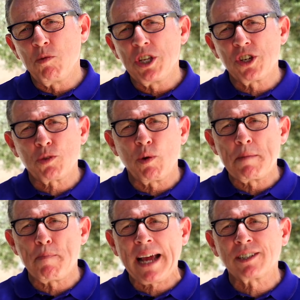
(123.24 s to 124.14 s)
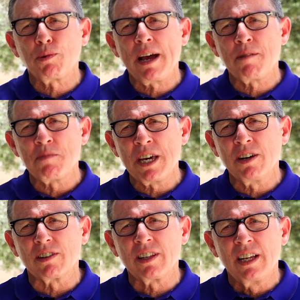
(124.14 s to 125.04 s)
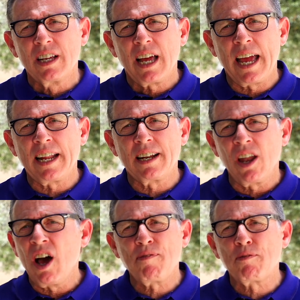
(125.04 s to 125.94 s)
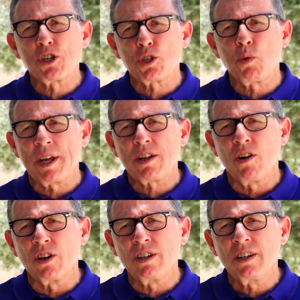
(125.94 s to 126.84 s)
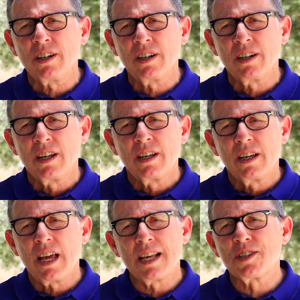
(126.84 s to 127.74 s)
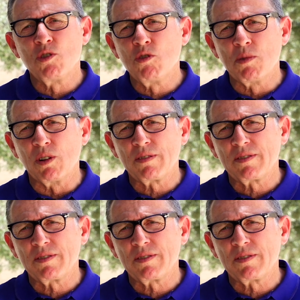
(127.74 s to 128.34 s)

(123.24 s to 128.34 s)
we just went back to our meal and life just went on as normal.